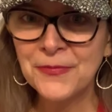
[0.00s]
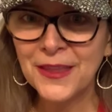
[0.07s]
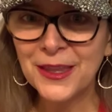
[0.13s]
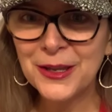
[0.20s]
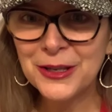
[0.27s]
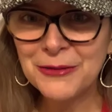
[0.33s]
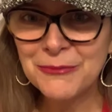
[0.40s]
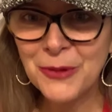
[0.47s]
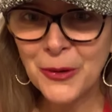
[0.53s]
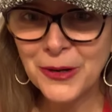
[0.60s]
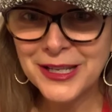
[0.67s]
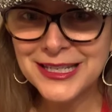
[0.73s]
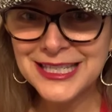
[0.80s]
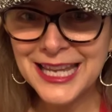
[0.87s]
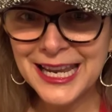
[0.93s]
Good
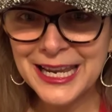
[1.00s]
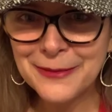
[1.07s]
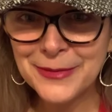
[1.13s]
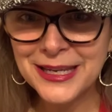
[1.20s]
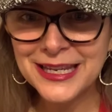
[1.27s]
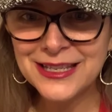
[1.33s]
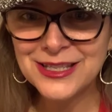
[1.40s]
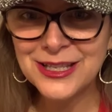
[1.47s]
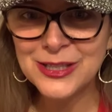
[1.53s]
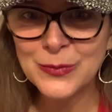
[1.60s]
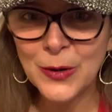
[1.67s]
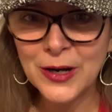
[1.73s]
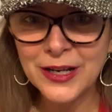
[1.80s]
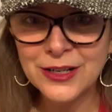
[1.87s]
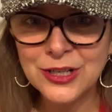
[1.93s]
morning, Tammy. She's
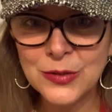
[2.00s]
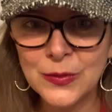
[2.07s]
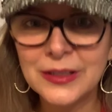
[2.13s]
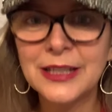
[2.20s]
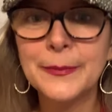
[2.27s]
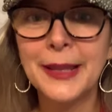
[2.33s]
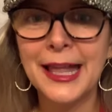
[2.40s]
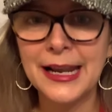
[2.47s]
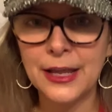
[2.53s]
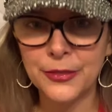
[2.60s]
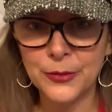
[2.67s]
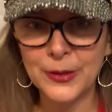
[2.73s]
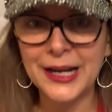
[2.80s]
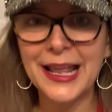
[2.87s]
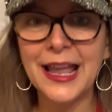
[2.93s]
working to eliminate a
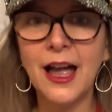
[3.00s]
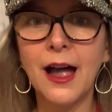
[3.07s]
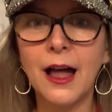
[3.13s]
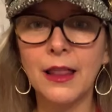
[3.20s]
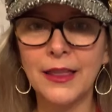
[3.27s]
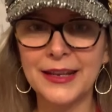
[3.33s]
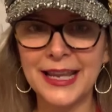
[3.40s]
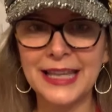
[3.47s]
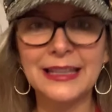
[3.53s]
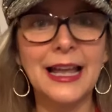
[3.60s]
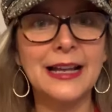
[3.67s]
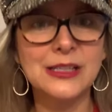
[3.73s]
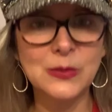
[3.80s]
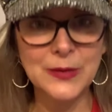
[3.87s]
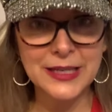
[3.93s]
three-day holiday
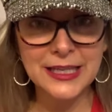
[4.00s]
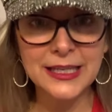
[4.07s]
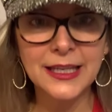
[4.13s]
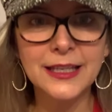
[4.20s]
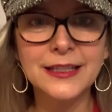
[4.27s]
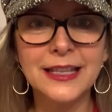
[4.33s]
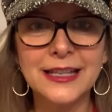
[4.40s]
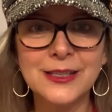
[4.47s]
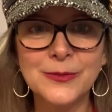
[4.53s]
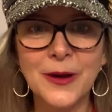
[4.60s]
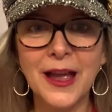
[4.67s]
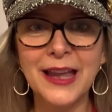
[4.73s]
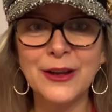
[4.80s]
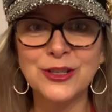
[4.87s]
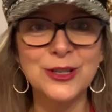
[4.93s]
last weekend. That's
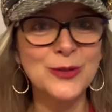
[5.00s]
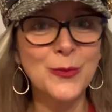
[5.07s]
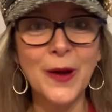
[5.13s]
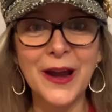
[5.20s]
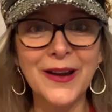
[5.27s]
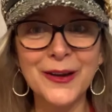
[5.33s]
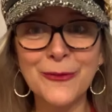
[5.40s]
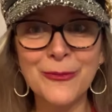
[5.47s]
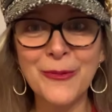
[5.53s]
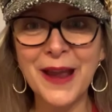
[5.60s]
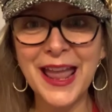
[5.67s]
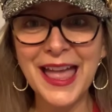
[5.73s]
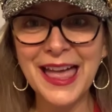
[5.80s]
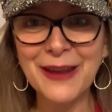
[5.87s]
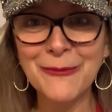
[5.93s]
right. She's wearing
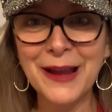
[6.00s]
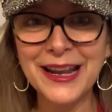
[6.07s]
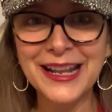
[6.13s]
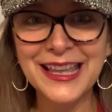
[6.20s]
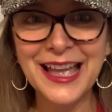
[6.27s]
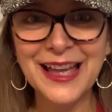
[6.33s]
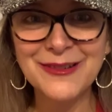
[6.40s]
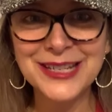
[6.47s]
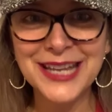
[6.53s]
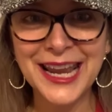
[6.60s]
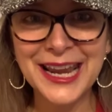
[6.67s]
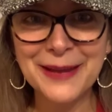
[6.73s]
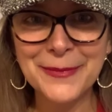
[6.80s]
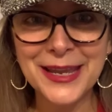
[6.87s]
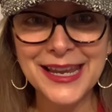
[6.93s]
red. Way to go,
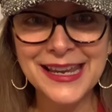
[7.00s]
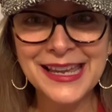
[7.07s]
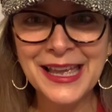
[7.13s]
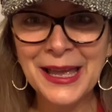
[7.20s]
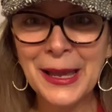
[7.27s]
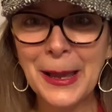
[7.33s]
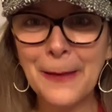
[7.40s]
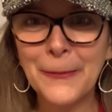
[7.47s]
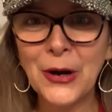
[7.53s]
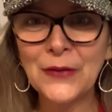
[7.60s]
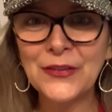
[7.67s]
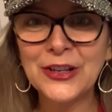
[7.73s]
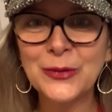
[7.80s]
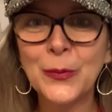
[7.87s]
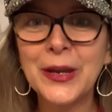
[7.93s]
Tammy.
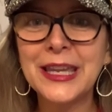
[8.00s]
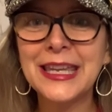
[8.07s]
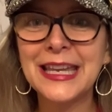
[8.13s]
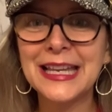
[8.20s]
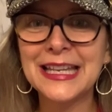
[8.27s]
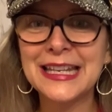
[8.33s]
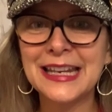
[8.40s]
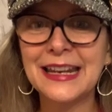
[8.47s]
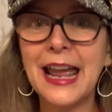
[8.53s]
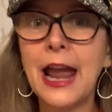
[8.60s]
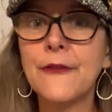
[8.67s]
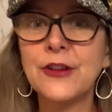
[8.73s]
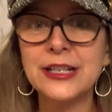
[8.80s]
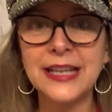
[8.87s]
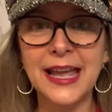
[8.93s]
Perfect weekend and
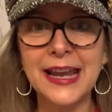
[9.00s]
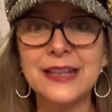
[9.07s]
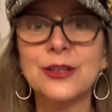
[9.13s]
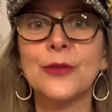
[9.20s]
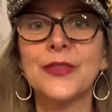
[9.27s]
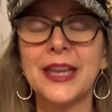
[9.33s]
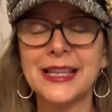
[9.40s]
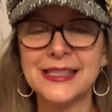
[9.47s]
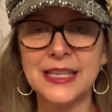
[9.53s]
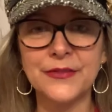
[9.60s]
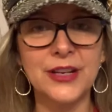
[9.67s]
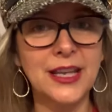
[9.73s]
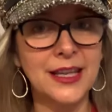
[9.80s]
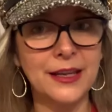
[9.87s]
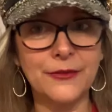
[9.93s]
every day until Thanksgiving
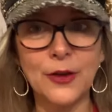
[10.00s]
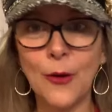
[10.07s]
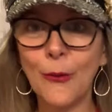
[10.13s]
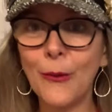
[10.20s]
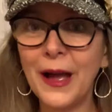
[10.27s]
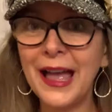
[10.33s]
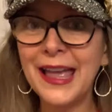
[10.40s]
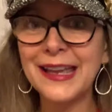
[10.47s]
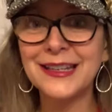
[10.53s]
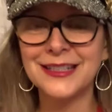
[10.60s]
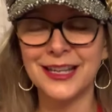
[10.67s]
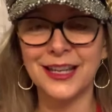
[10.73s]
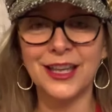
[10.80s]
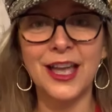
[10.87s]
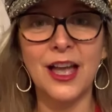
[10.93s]
Eve. Way to
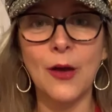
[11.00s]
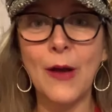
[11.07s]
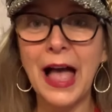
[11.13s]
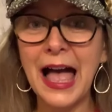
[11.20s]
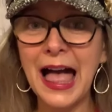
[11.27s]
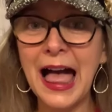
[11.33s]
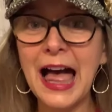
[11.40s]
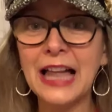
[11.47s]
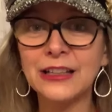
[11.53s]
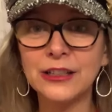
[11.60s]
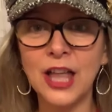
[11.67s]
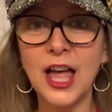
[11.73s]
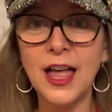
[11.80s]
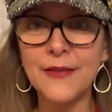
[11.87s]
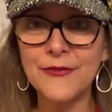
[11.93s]
go. I
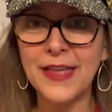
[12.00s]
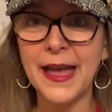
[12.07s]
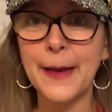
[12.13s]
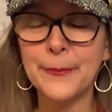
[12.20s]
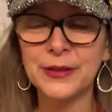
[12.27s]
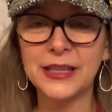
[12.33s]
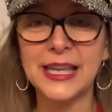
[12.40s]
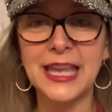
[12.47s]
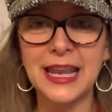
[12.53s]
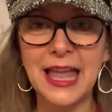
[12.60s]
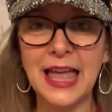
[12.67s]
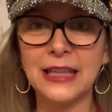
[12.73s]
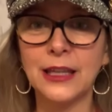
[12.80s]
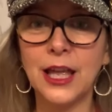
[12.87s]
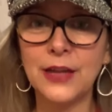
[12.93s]
love that plan. I
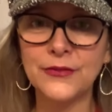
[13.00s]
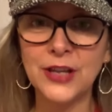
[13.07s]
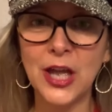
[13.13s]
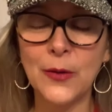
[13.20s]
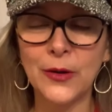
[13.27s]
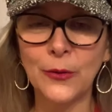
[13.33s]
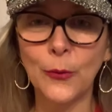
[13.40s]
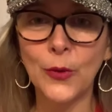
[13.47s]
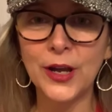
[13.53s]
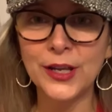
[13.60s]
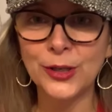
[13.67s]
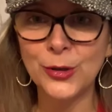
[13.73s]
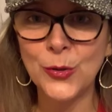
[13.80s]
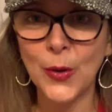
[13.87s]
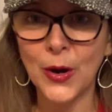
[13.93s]
love knowing what
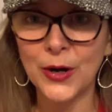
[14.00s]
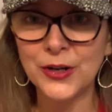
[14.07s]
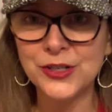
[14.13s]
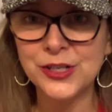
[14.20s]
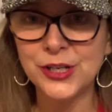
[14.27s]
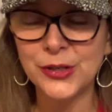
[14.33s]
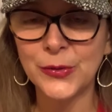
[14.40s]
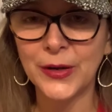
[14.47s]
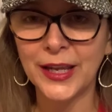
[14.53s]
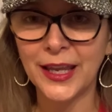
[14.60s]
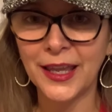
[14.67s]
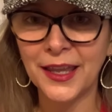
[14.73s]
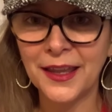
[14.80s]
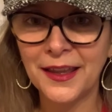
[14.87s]
you are doing.